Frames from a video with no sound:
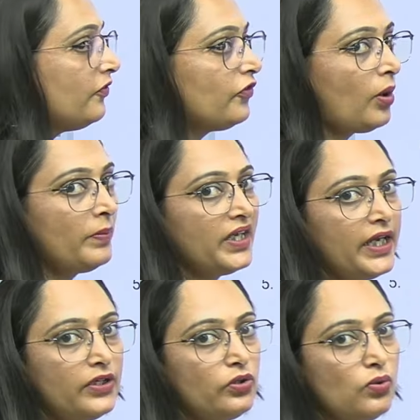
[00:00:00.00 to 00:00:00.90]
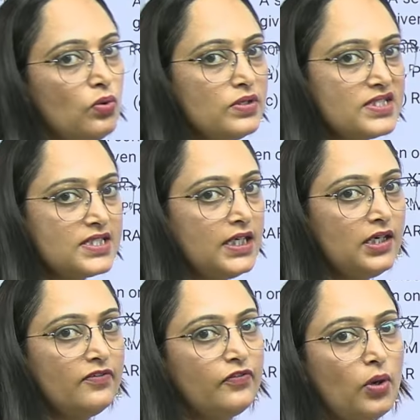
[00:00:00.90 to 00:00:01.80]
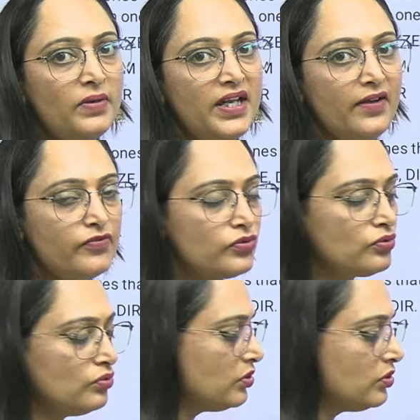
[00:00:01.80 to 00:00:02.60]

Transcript: from A to Z from left to